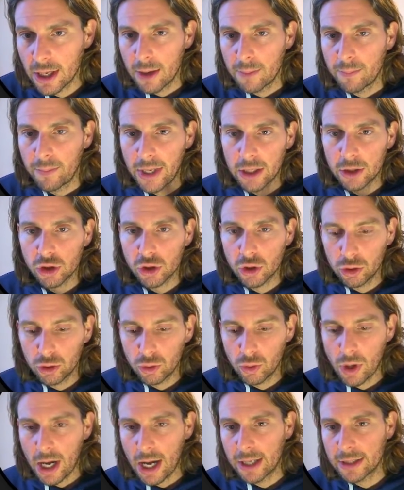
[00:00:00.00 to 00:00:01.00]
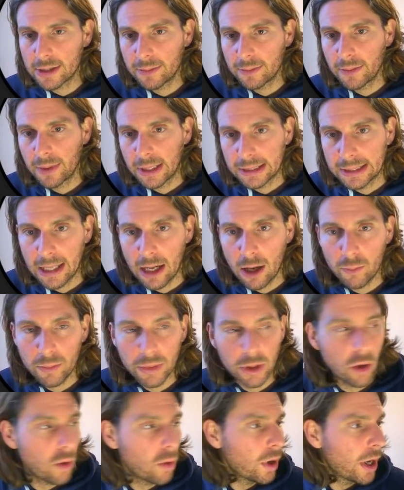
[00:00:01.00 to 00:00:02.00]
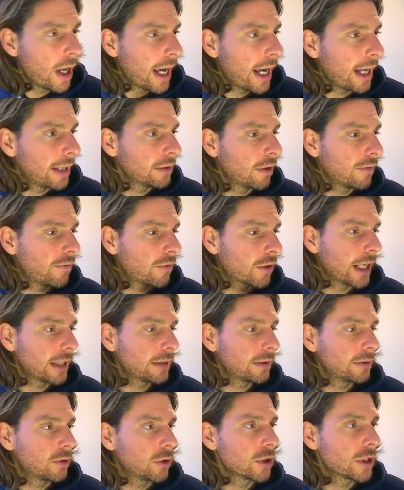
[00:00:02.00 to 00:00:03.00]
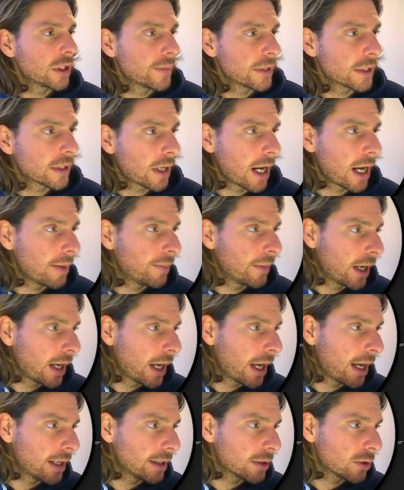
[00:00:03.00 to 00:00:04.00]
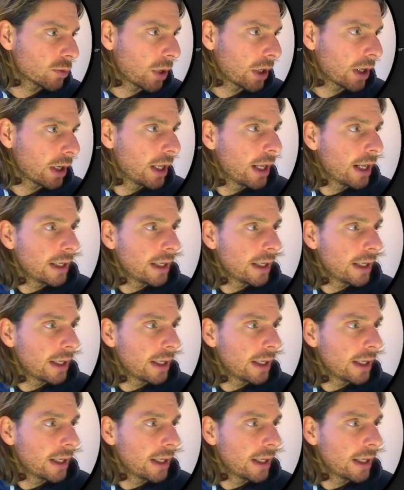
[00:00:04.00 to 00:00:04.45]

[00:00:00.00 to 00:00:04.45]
make sure to ask them down below, and don't forget to subscribe as well.